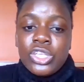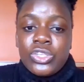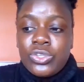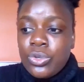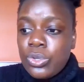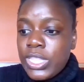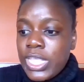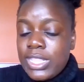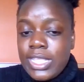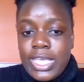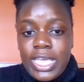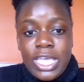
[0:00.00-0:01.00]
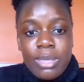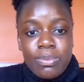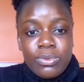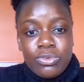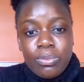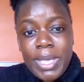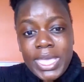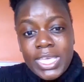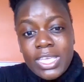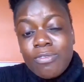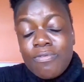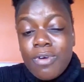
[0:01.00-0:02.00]
so that they're able to
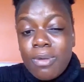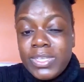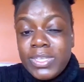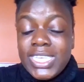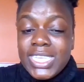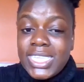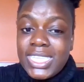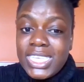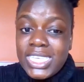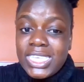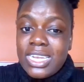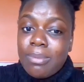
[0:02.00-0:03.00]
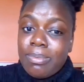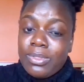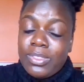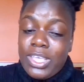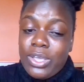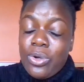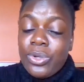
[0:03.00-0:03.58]
make informed decisions about their